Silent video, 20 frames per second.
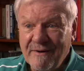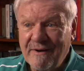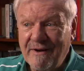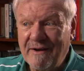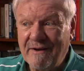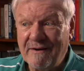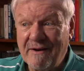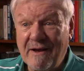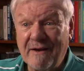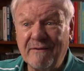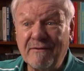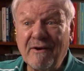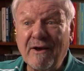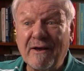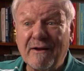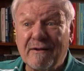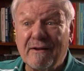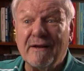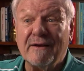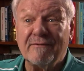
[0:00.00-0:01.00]
and, and
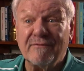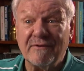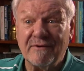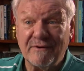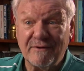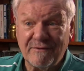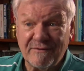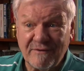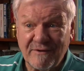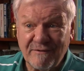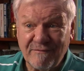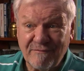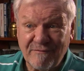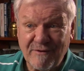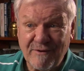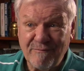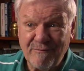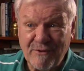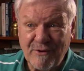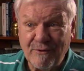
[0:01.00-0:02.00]
take lessons uh,
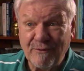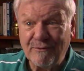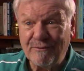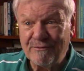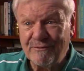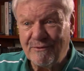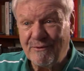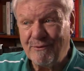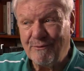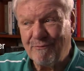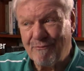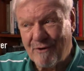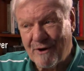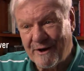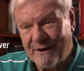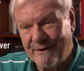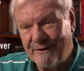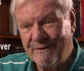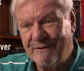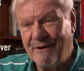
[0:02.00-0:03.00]
from those who
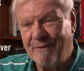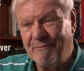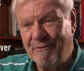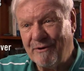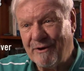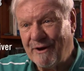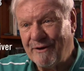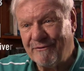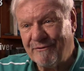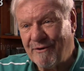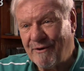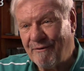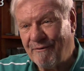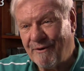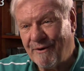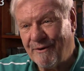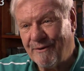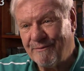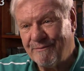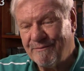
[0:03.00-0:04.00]
run
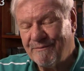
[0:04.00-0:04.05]
WHRO.